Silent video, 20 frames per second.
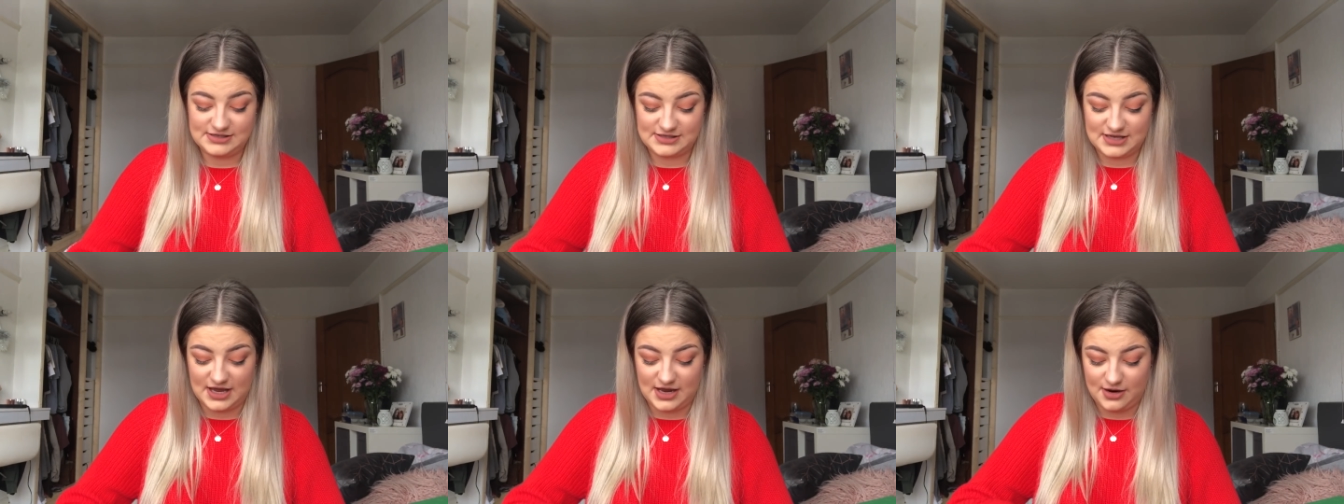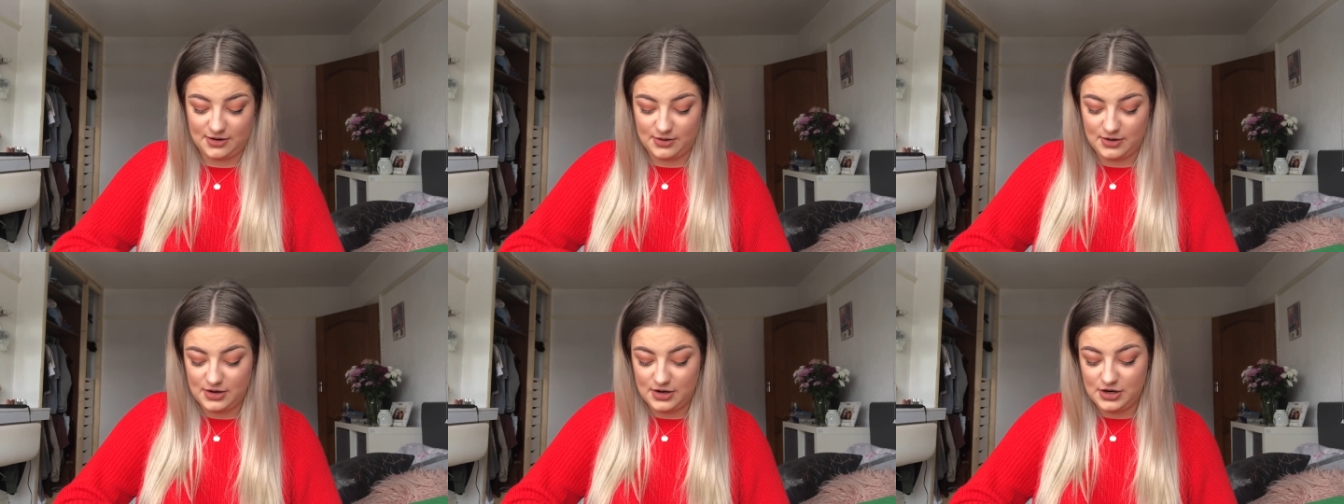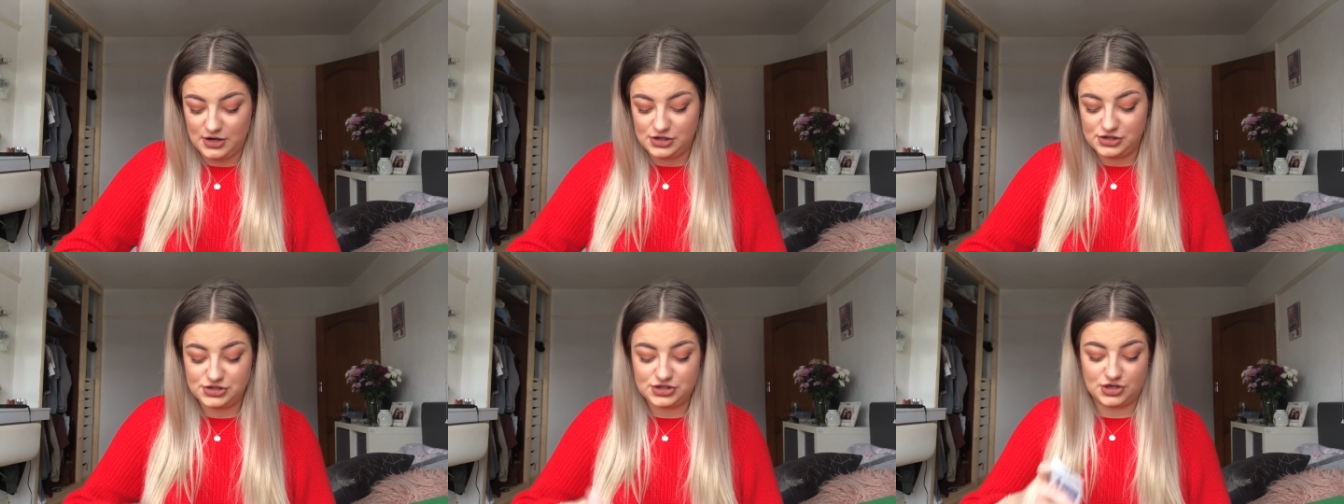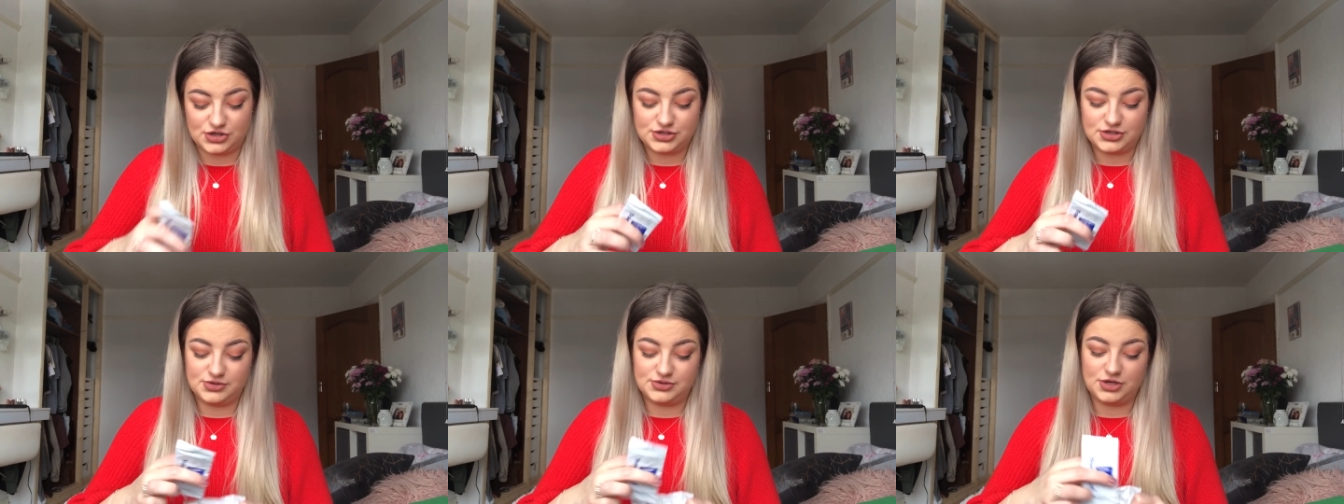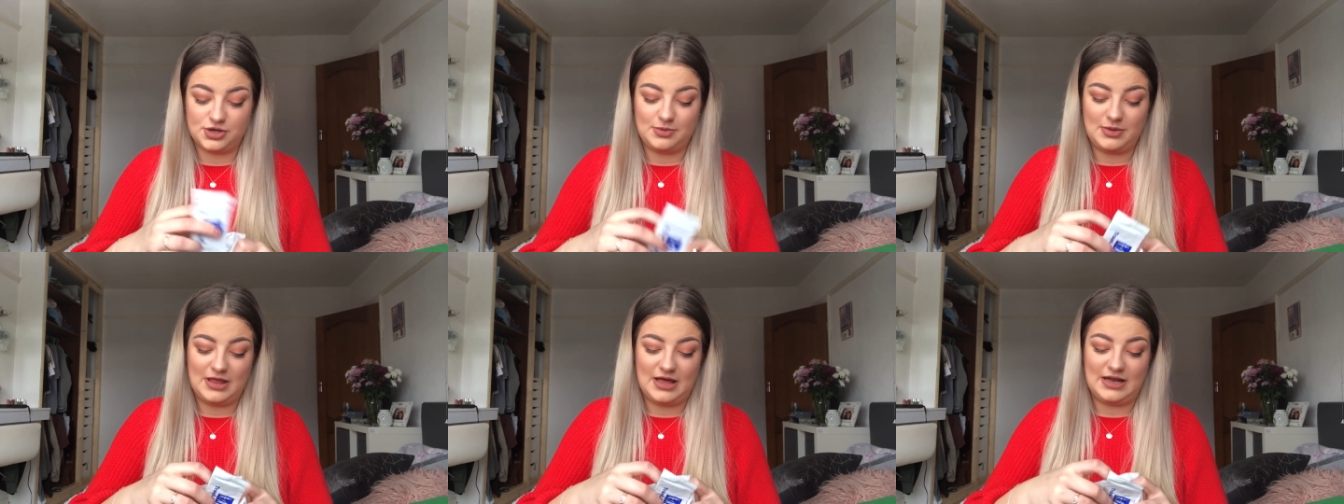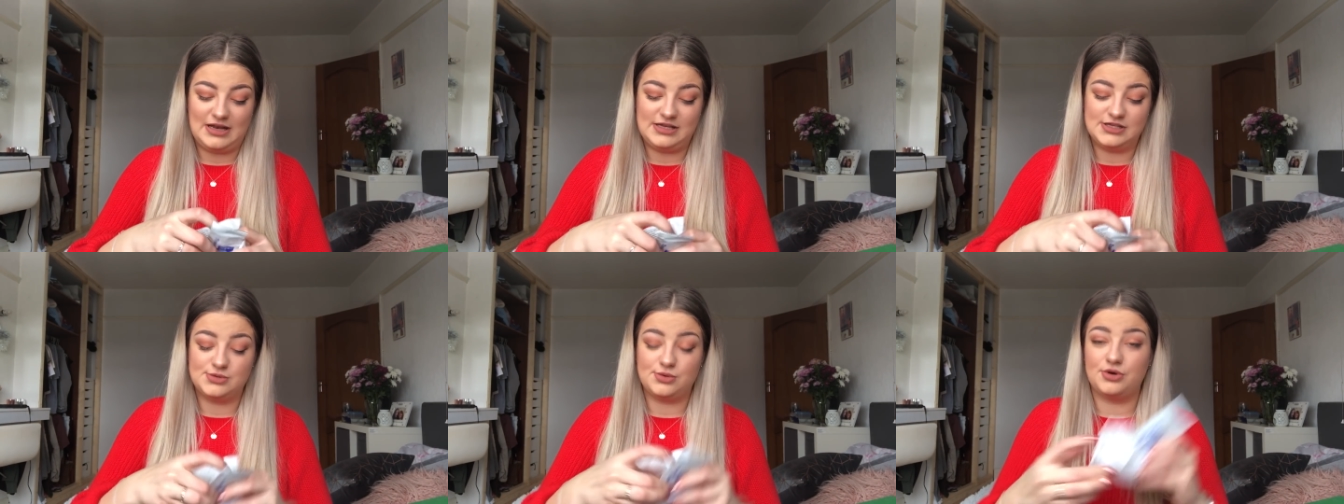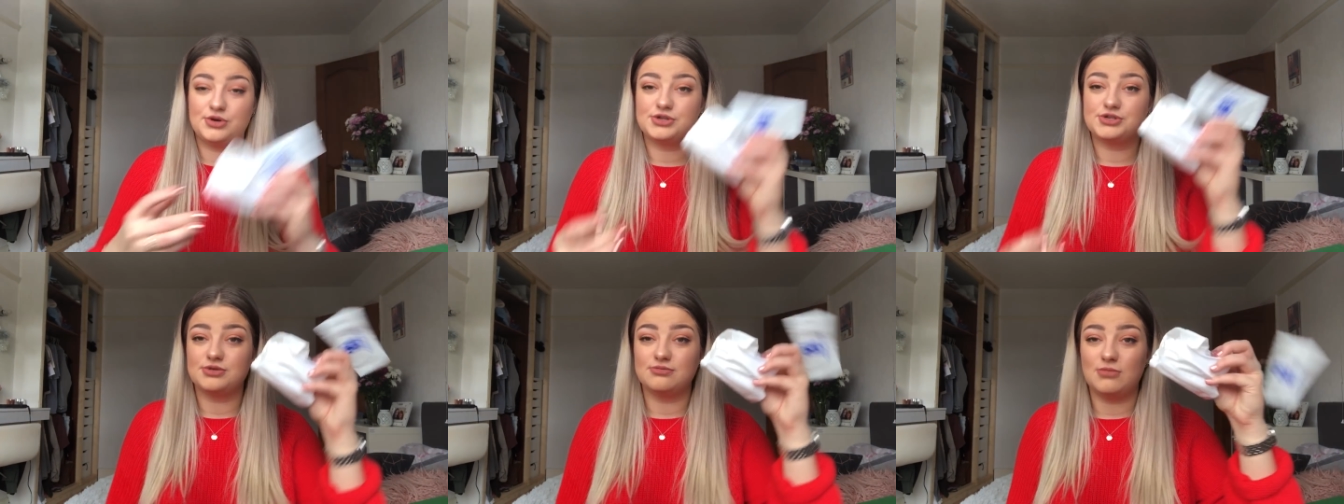So she also told me that I need to
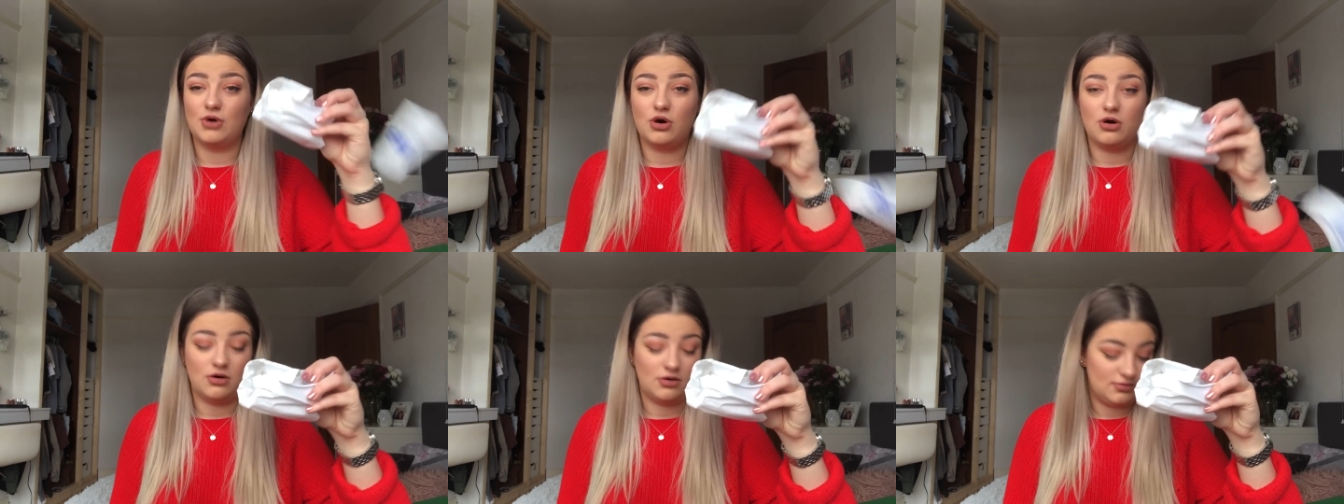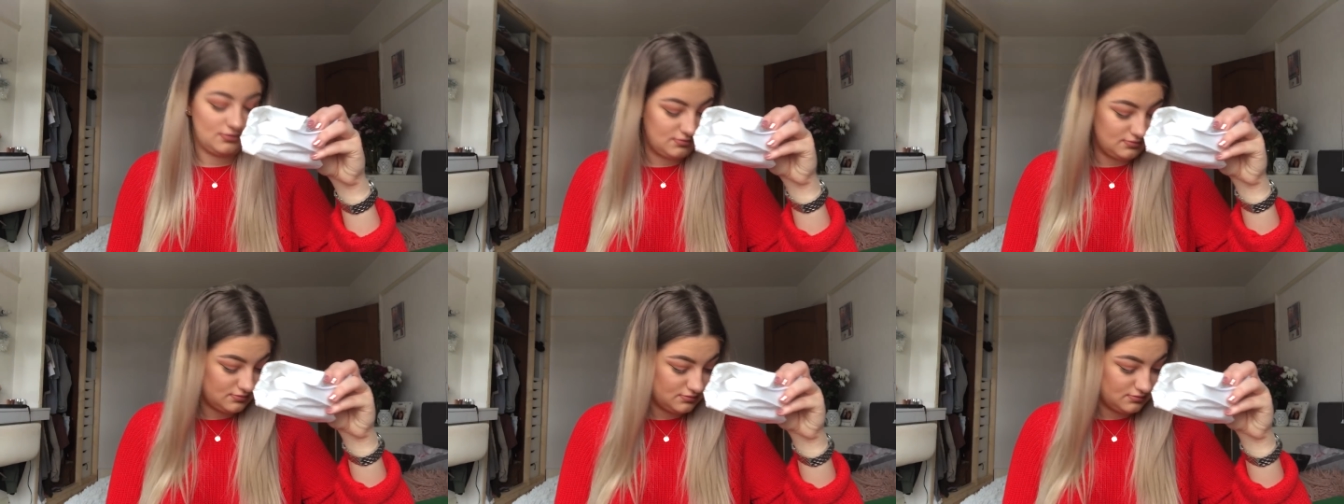order some more